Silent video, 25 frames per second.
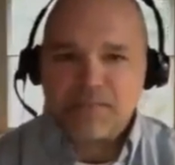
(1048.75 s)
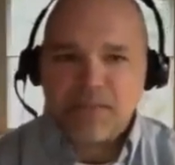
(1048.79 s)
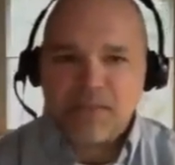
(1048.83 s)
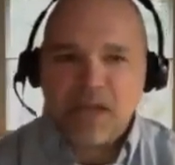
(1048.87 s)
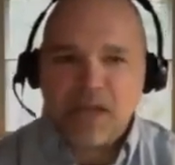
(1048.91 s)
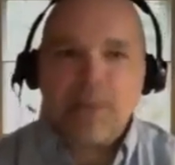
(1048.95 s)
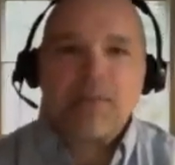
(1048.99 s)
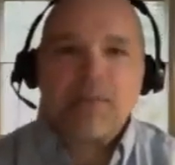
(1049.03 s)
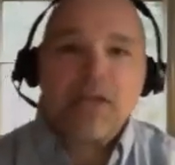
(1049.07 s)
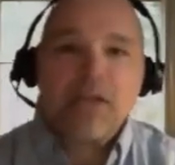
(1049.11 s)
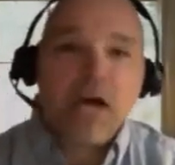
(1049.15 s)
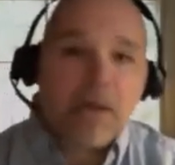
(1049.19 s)

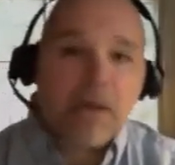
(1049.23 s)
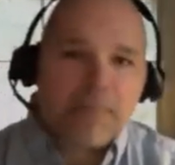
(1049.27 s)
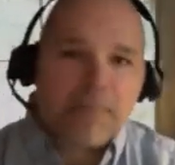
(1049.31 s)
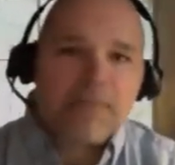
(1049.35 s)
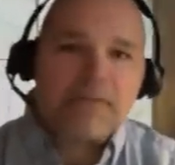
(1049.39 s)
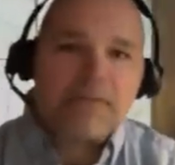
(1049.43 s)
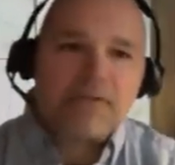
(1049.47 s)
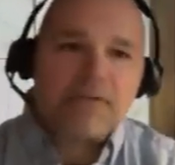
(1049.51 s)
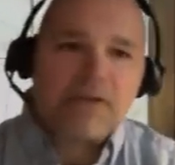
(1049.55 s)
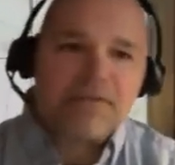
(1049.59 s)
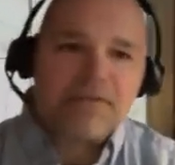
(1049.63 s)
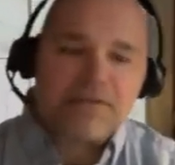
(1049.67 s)
I'm going to up
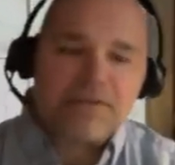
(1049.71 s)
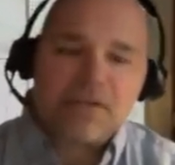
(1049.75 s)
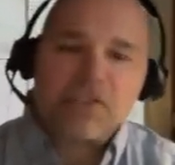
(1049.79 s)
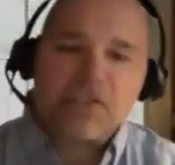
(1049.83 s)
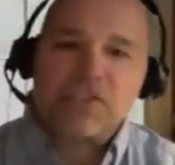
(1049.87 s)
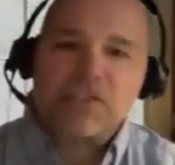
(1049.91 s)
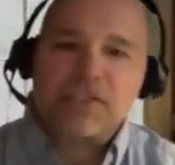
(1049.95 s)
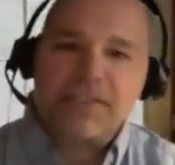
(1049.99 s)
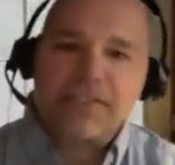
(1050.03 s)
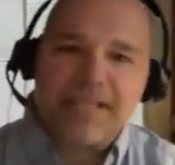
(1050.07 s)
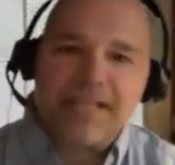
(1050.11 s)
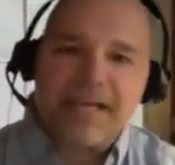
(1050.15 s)
it
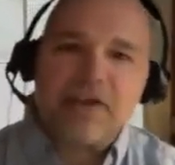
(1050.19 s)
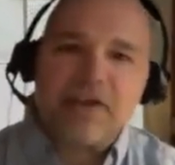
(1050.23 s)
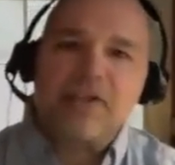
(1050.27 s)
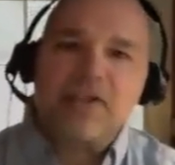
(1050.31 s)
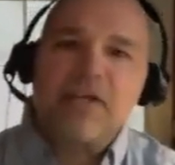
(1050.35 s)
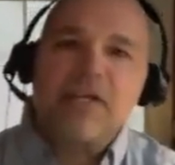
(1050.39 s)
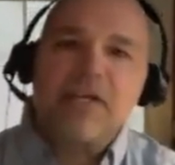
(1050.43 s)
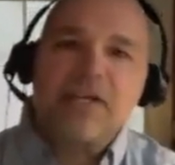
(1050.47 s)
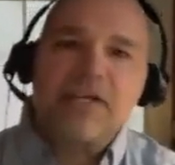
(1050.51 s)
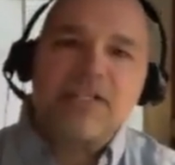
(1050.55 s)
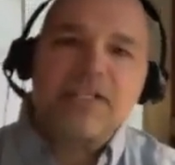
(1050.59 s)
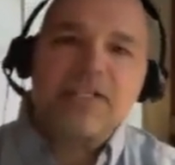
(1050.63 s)
officially now
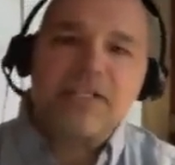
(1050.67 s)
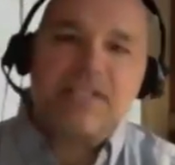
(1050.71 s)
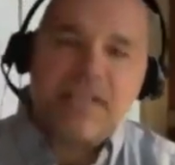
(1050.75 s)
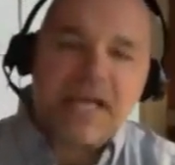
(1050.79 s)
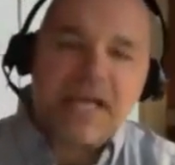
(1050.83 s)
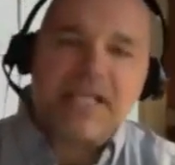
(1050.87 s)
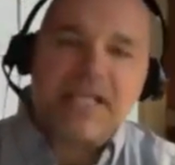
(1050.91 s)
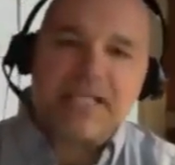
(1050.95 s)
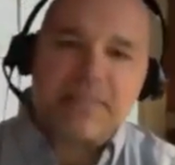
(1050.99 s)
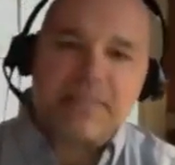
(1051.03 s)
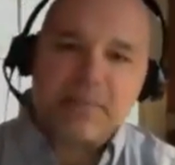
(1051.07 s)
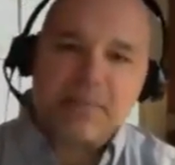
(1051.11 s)
to
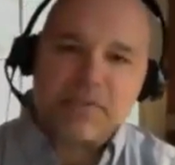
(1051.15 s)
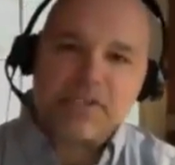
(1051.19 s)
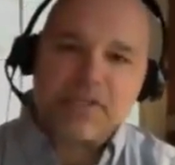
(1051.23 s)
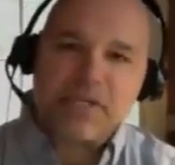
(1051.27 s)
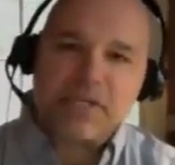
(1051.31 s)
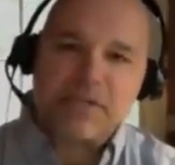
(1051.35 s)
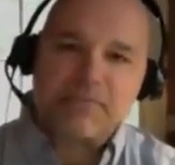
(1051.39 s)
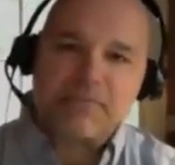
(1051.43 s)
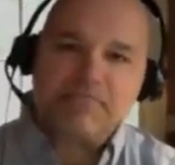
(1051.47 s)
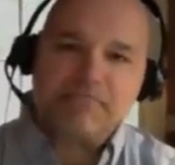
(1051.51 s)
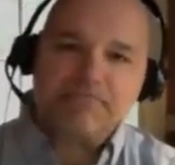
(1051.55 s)
90%.